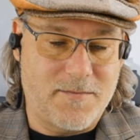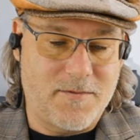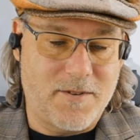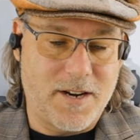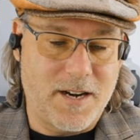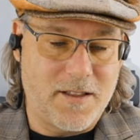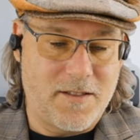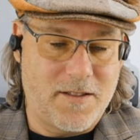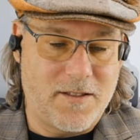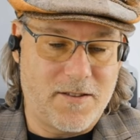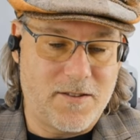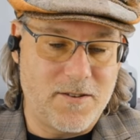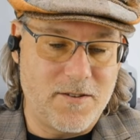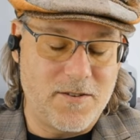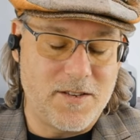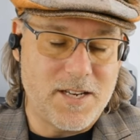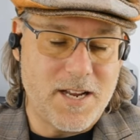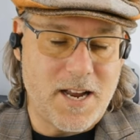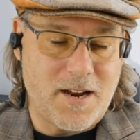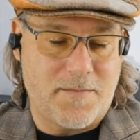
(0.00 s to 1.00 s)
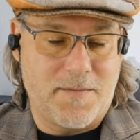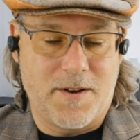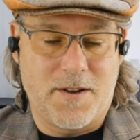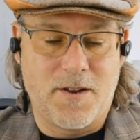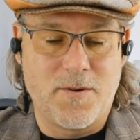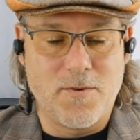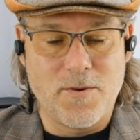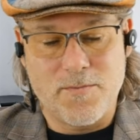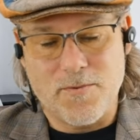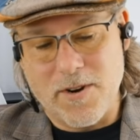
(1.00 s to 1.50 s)
of bring in this new tech. But
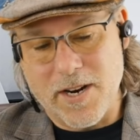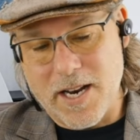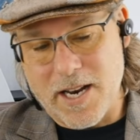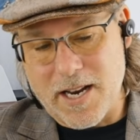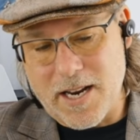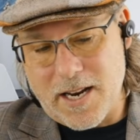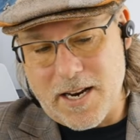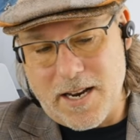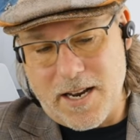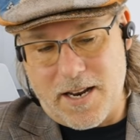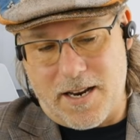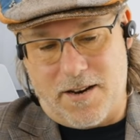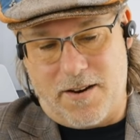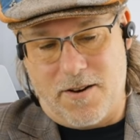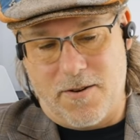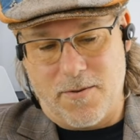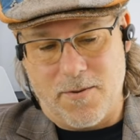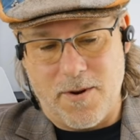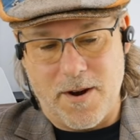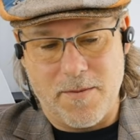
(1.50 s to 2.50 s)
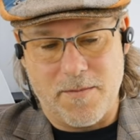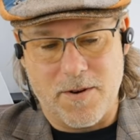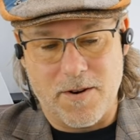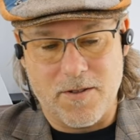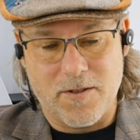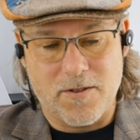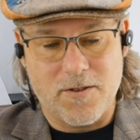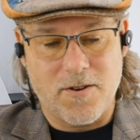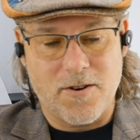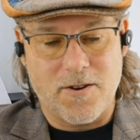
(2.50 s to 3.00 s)
you were bringing it in. You were able to
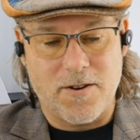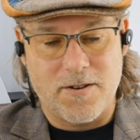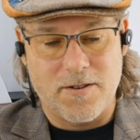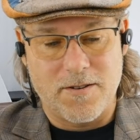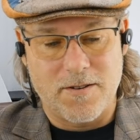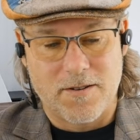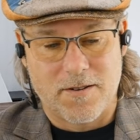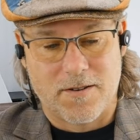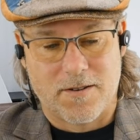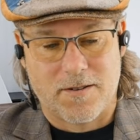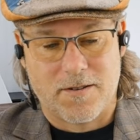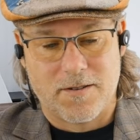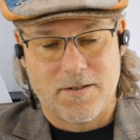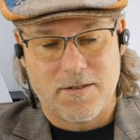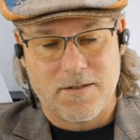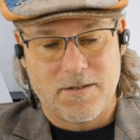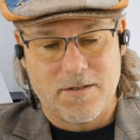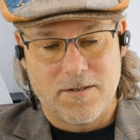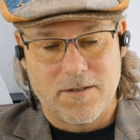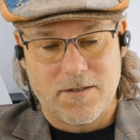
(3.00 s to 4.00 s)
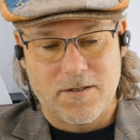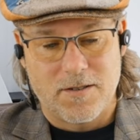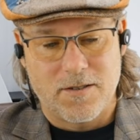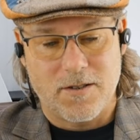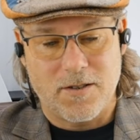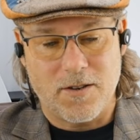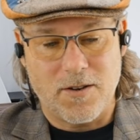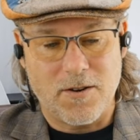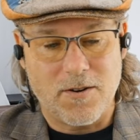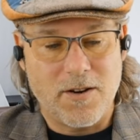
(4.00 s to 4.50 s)
start
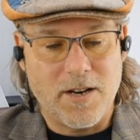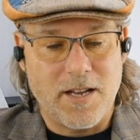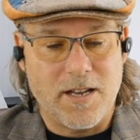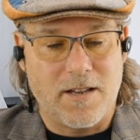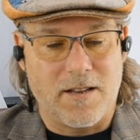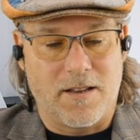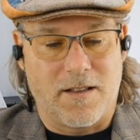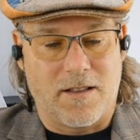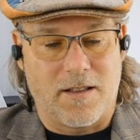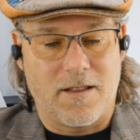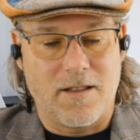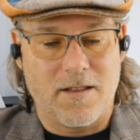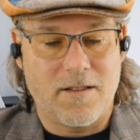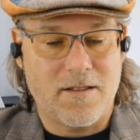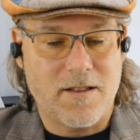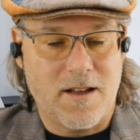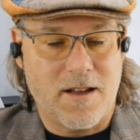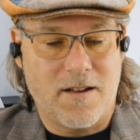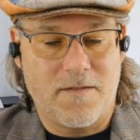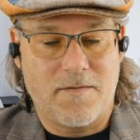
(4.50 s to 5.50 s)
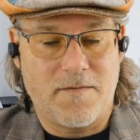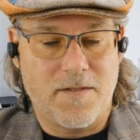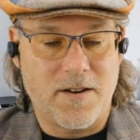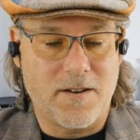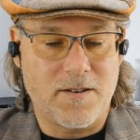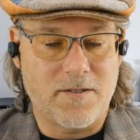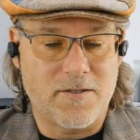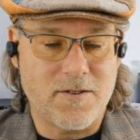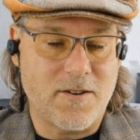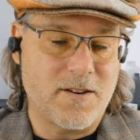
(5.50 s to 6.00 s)
learning this stuff
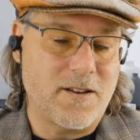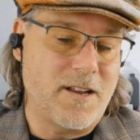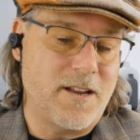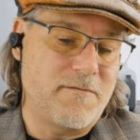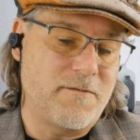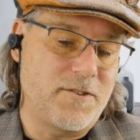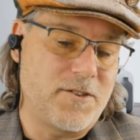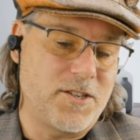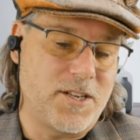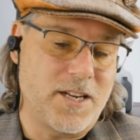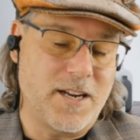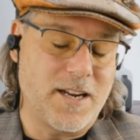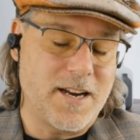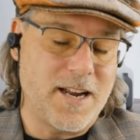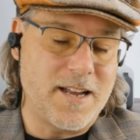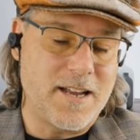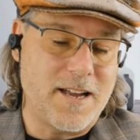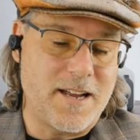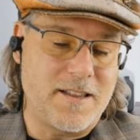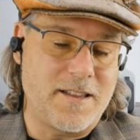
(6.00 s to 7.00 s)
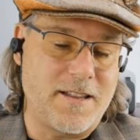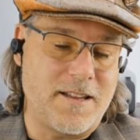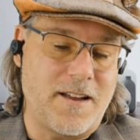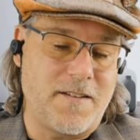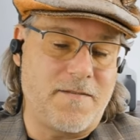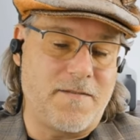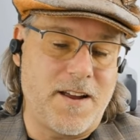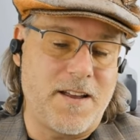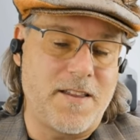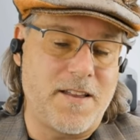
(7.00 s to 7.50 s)
and start leveraging it. I I, th- I
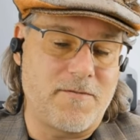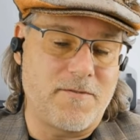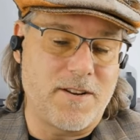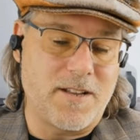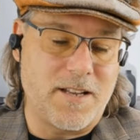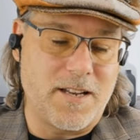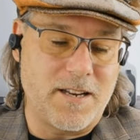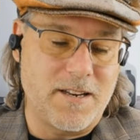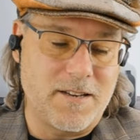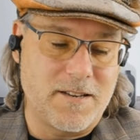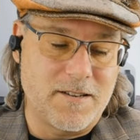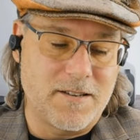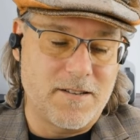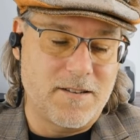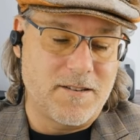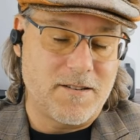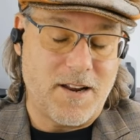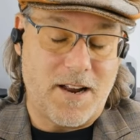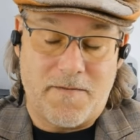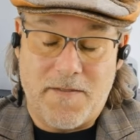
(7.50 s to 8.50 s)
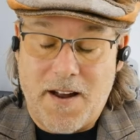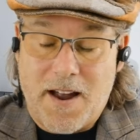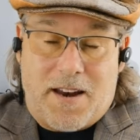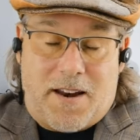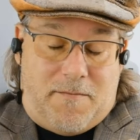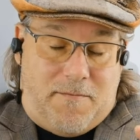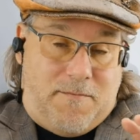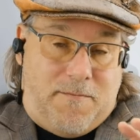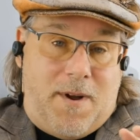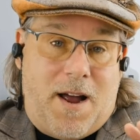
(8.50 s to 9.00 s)
find that really, I find
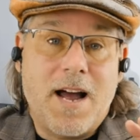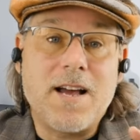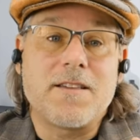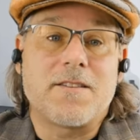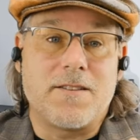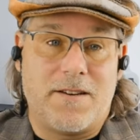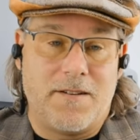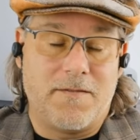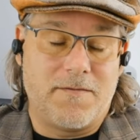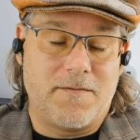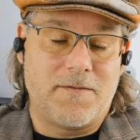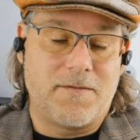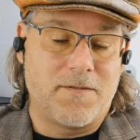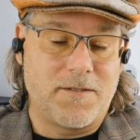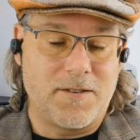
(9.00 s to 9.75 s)
it positive.